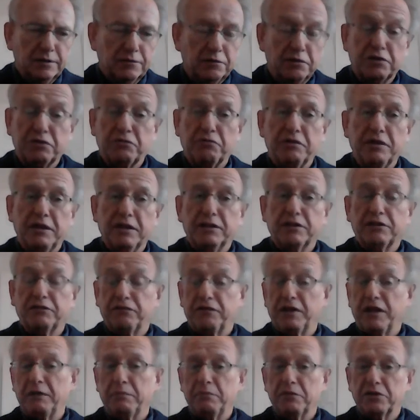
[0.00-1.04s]
Chris Rea's
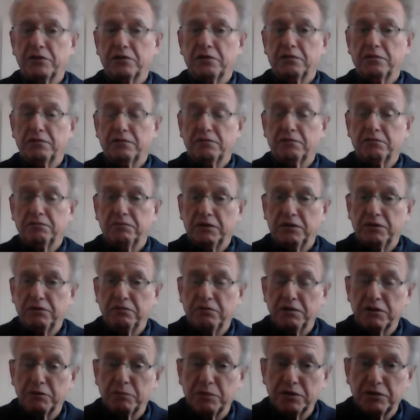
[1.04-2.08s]
famous
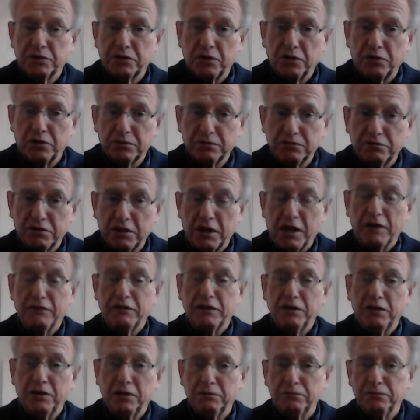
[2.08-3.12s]
Christmas song,
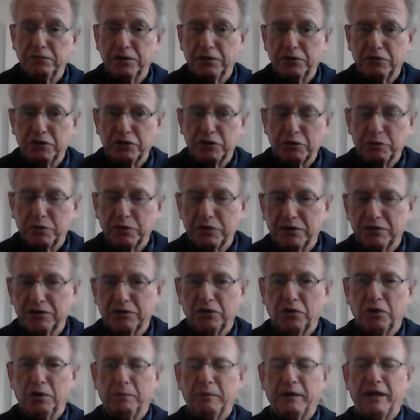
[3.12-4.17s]
Driving Home for Christmas, is
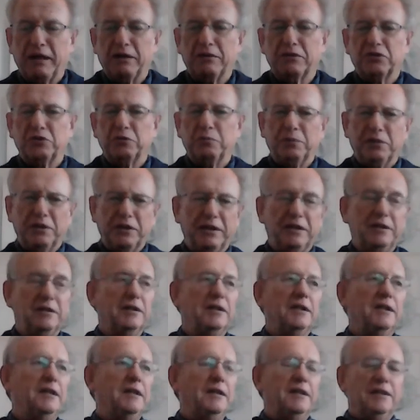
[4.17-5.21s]
all about somebody,
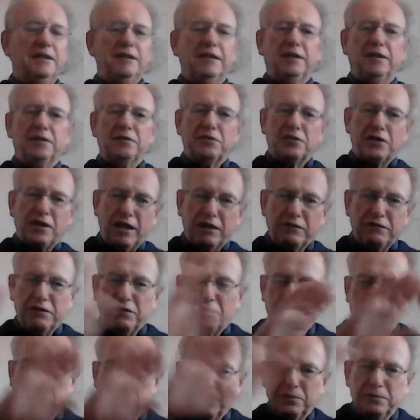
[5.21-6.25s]
you know, driving
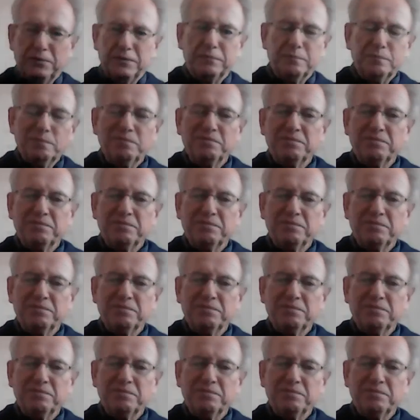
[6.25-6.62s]
through